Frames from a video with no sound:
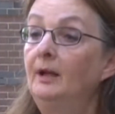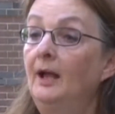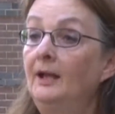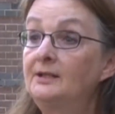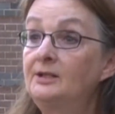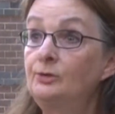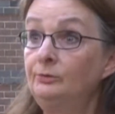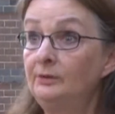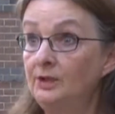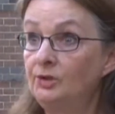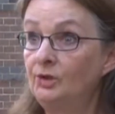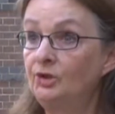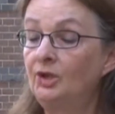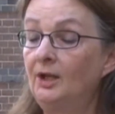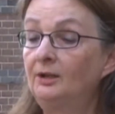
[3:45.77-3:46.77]
As soon as
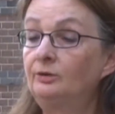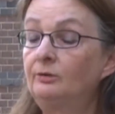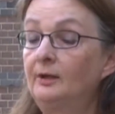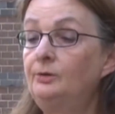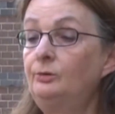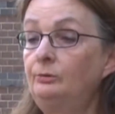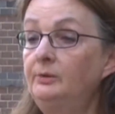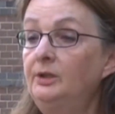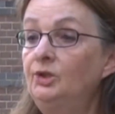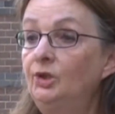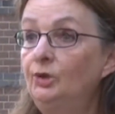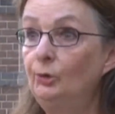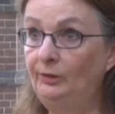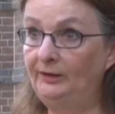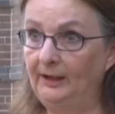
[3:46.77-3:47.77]
the child tries to reach
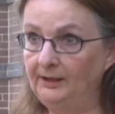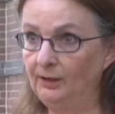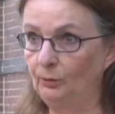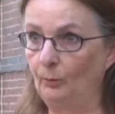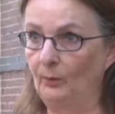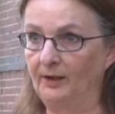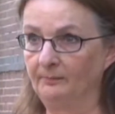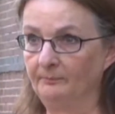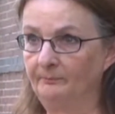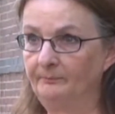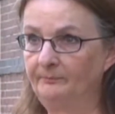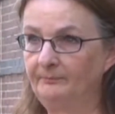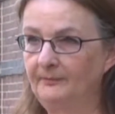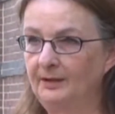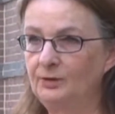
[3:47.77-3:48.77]
it, you take it away.
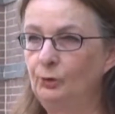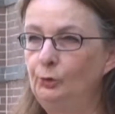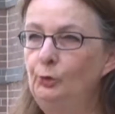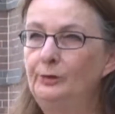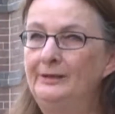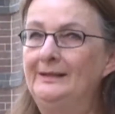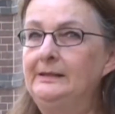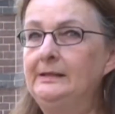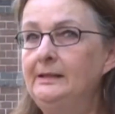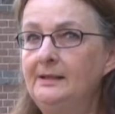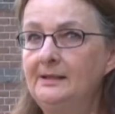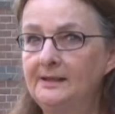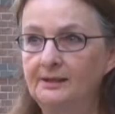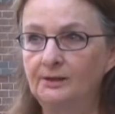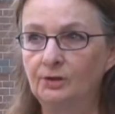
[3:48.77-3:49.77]
So you're
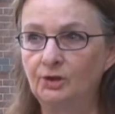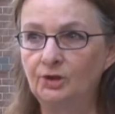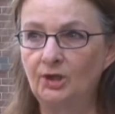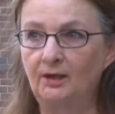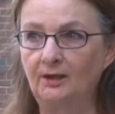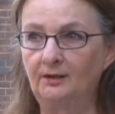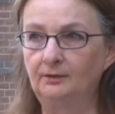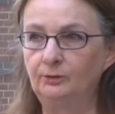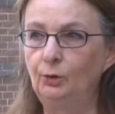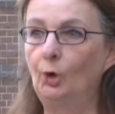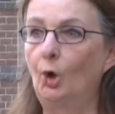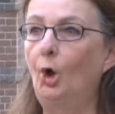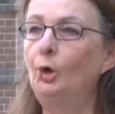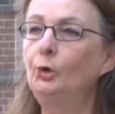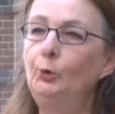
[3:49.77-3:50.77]
teasing the child,
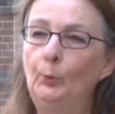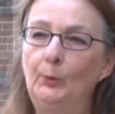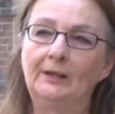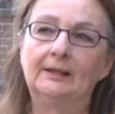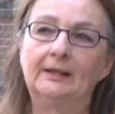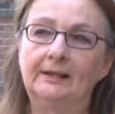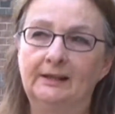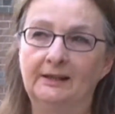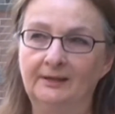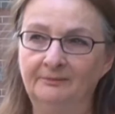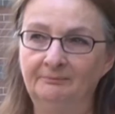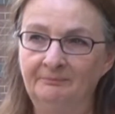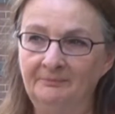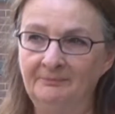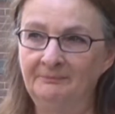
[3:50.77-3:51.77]
you're unwilling.
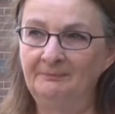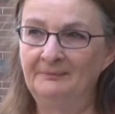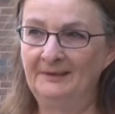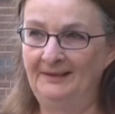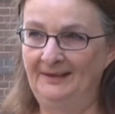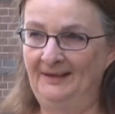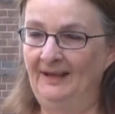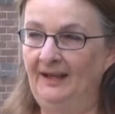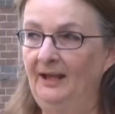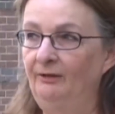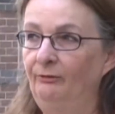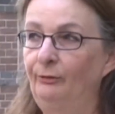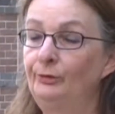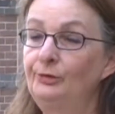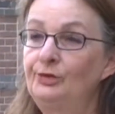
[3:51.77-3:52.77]

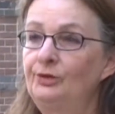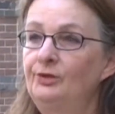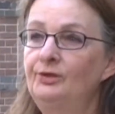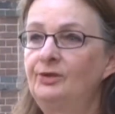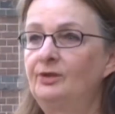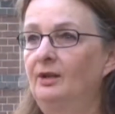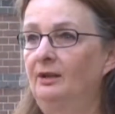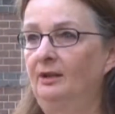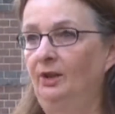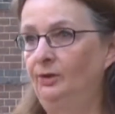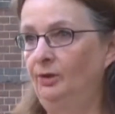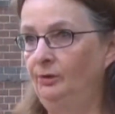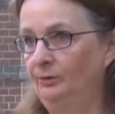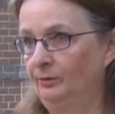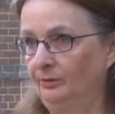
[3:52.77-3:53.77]
Versus
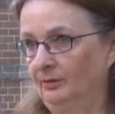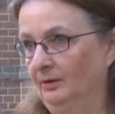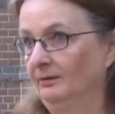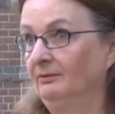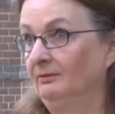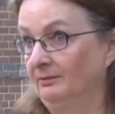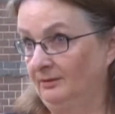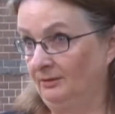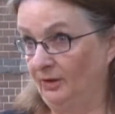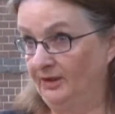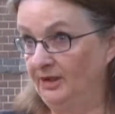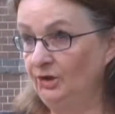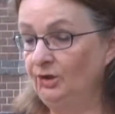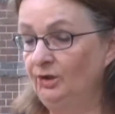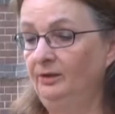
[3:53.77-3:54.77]
another
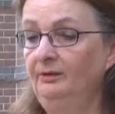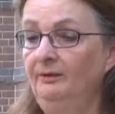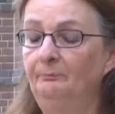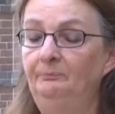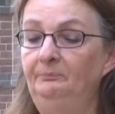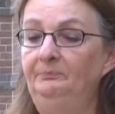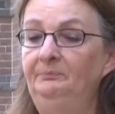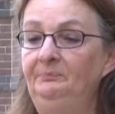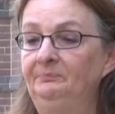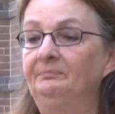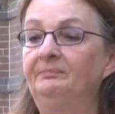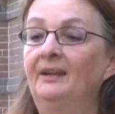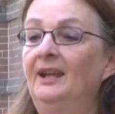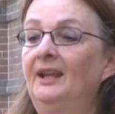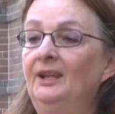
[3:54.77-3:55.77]
condition,
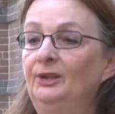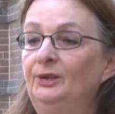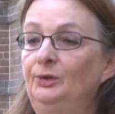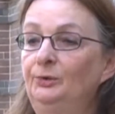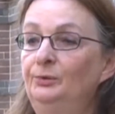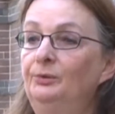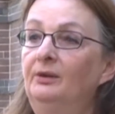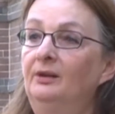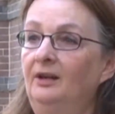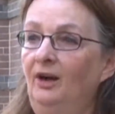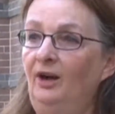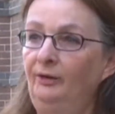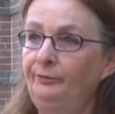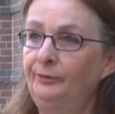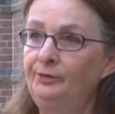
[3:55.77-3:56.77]
you
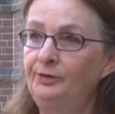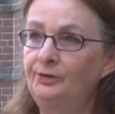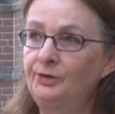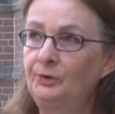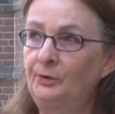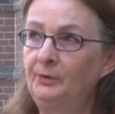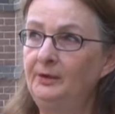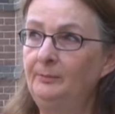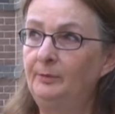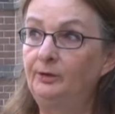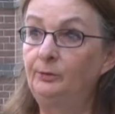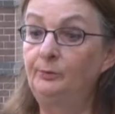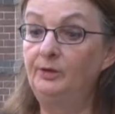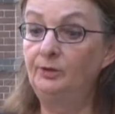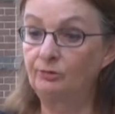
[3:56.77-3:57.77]
offer the toy,
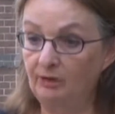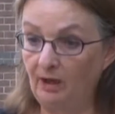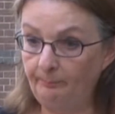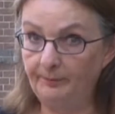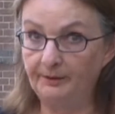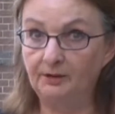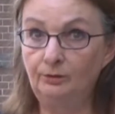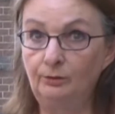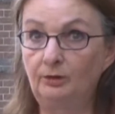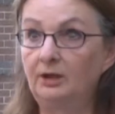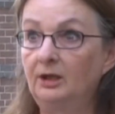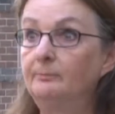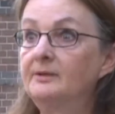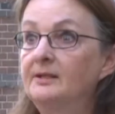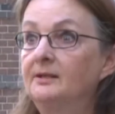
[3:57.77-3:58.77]
but we drop it, you're
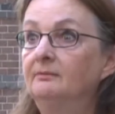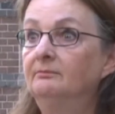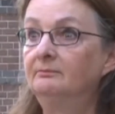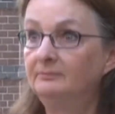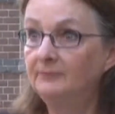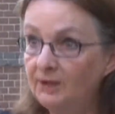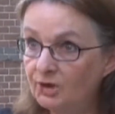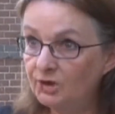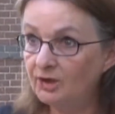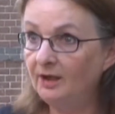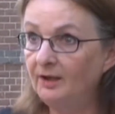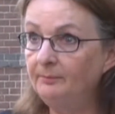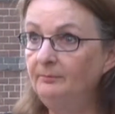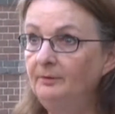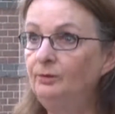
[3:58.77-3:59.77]
clumsy. Each
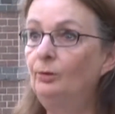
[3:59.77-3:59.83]
time,